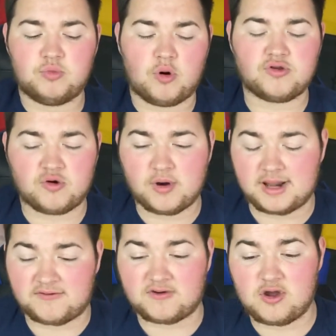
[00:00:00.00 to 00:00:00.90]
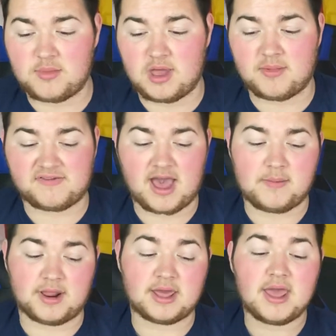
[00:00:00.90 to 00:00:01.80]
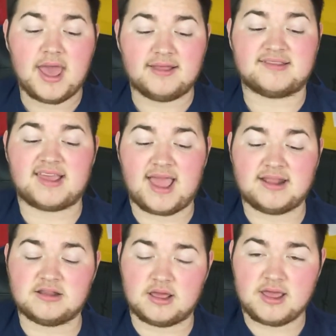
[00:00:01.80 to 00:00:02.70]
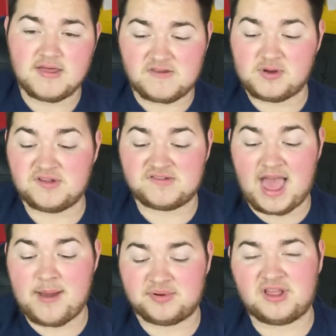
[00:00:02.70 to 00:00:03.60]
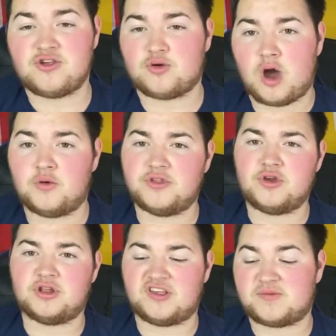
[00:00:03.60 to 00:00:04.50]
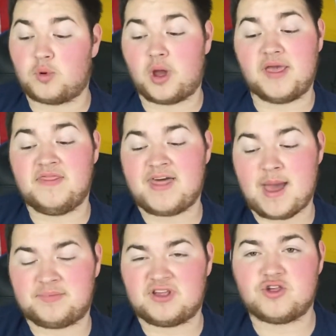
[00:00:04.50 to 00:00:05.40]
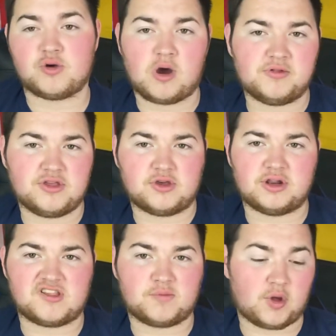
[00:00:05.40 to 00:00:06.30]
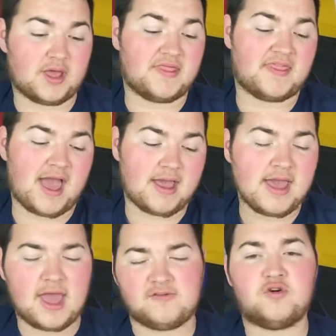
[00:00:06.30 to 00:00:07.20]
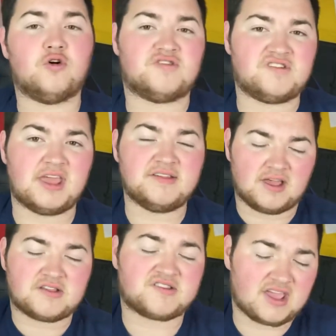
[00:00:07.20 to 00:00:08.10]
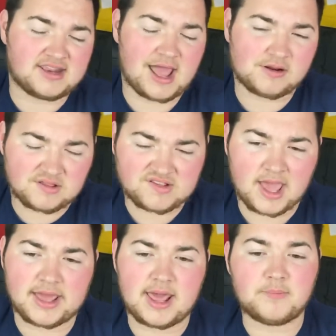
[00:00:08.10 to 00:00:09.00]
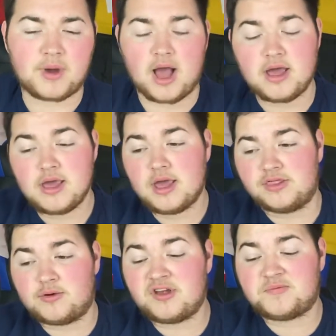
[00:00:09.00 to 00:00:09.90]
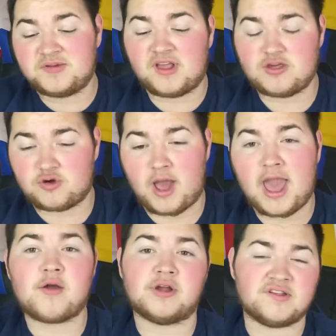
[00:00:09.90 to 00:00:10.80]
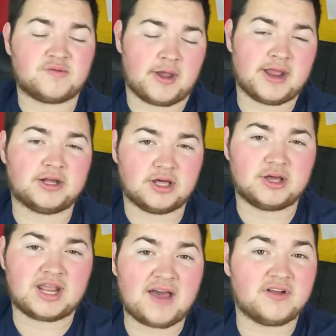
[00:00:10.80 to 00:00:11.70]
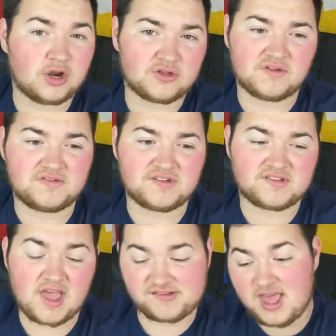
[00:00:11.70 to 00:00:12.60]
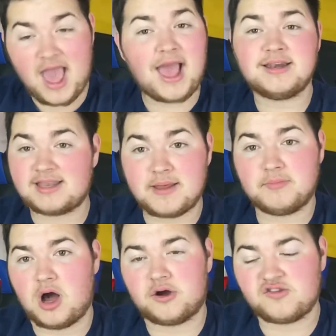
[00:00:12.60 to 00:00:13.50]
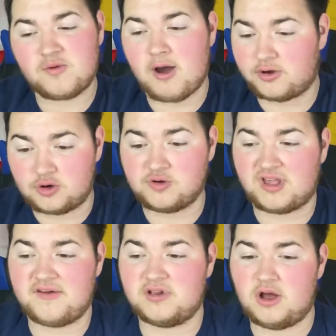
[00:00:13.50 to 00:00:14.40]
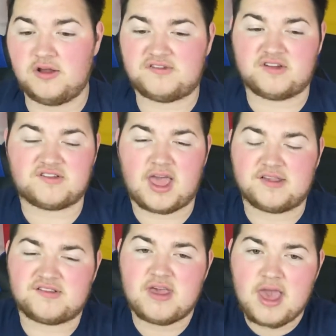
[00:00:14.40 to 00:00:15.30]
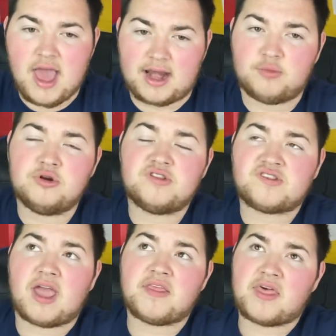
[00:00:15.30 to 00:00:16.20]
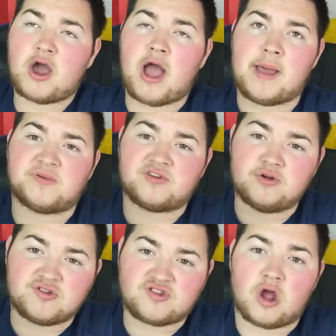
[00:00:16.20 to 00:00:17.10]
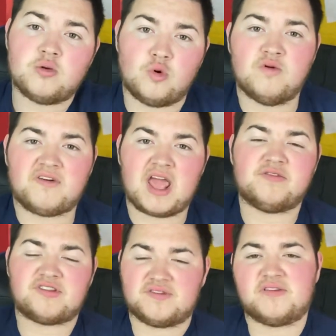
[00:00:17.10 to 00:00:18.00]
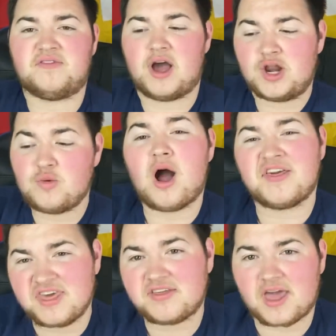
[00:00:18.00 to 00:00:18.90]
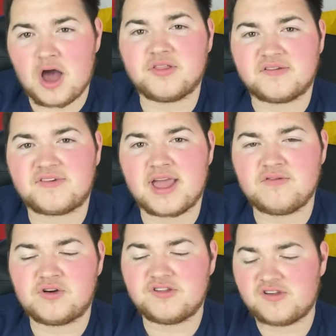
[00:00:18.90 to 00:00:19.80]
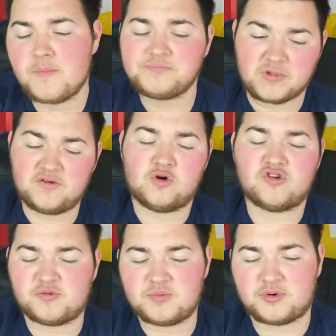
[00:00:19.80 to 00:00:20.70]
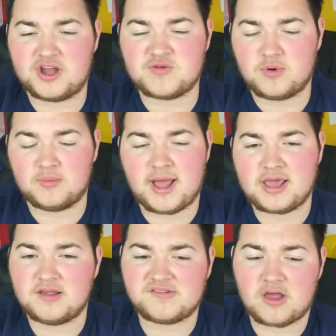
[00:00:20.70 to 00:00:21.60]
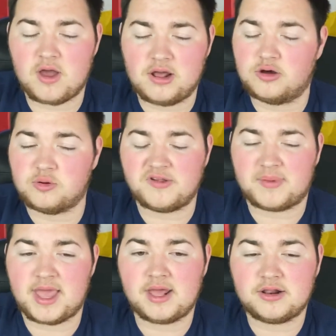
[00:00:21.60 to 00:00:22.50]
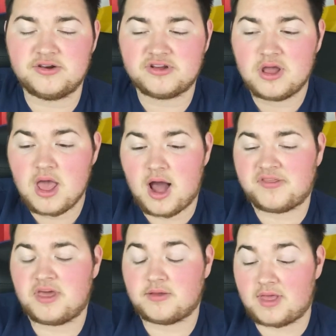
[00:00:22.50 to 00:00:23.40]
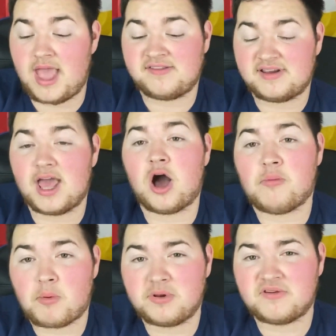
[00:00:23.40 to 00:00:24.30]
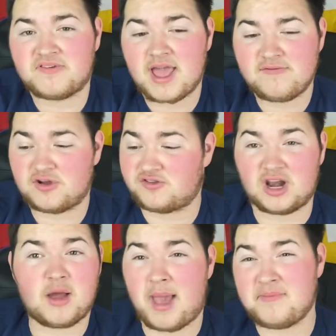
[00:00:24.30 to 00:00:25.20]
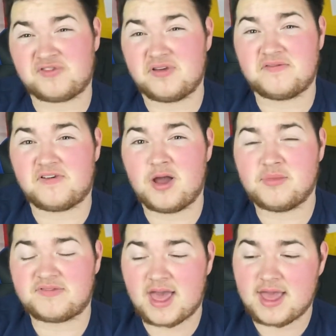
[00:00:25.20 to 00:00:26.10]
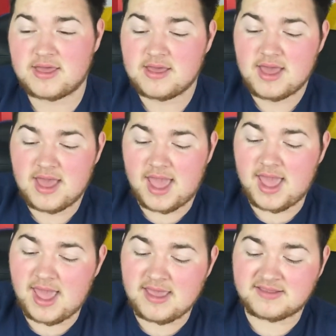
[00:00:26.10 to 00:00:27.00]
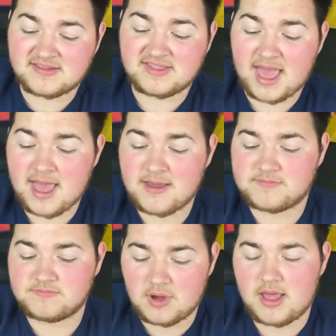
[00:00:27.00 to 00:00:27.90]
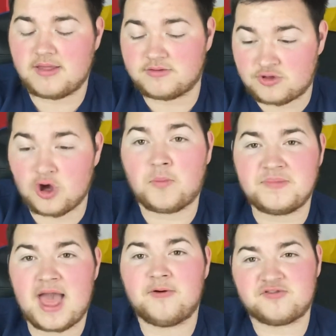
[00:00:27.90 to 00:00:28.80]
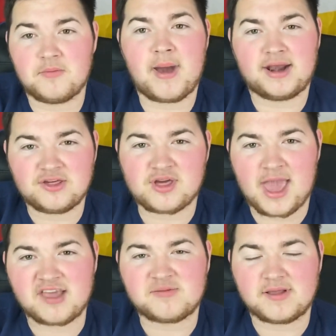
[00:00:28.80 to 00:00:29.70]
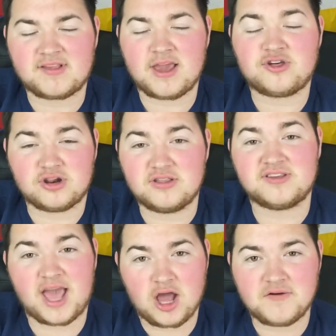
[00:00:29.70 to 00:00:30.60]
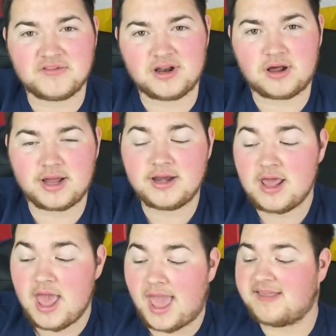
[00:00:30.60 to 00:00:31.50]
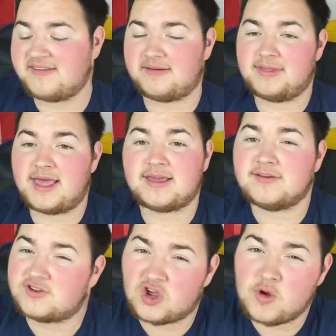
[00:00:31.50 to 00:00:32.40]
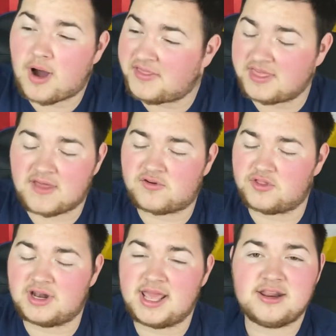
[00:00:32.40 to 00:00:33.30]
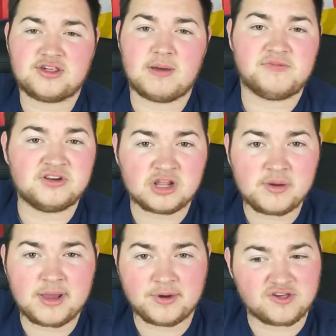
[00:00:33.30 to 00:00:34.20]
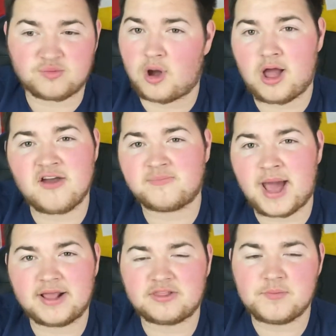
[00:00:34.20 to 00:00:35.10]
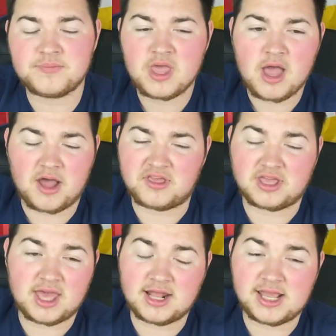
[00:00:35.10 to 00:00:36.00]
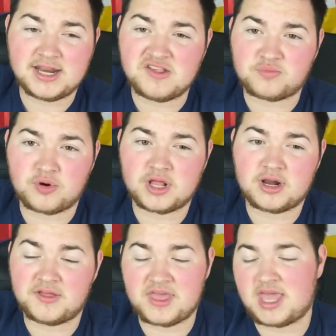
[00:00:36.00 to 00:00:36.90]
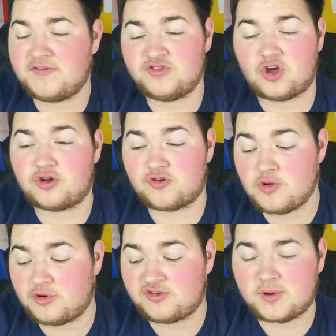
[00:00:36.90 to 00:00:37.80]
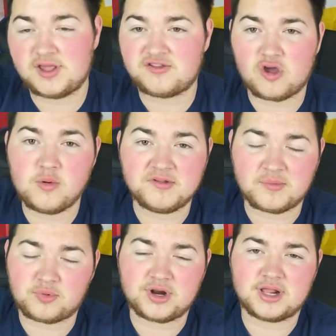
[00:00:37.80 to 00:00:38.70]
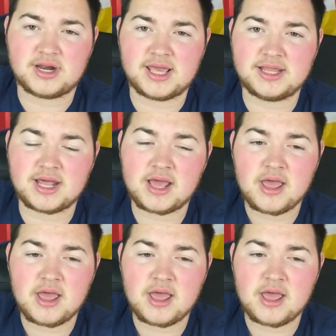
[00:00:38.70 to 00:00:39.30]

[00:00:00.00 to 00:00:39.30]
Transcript: talking it through, me and my family, and saying that there is that potential hole that you could exploit, and that potential hole that you could exploit, and that. And of course, it's easy us sitting down and saying it, but there is potential areas where England could a lot of success, and Denmark as well could also have a lot of success. And I wouldn't say that they are absolute stonewall favourites for the final. I think they are the favourites. Of course, with British bookmakers, it'll always be England. I think Italy are probably the favourites, and I'm absolutely fine with that. It's their job now to manage that expectation and to get over the line. Is it something they can do? I think they've got the leadership to do it, which is why I've backed them. I think Chiellini's brilliant. I think even Donnarumma at 22 is a brilliant leader.